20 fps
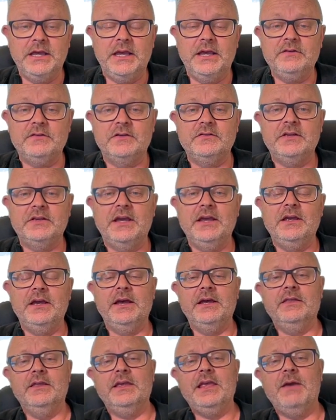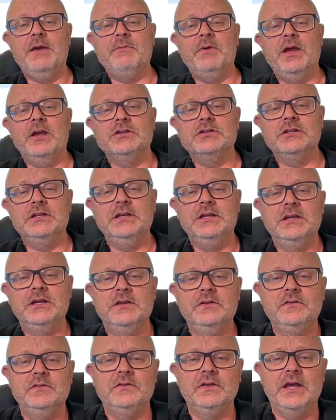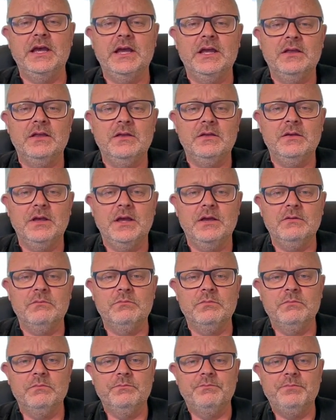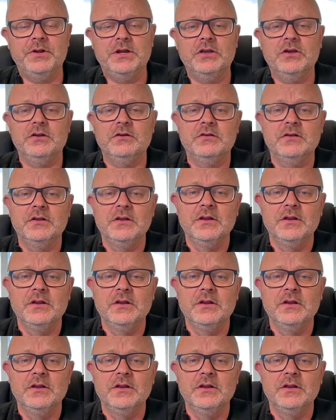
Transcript: I say, the camera actually is pretty good.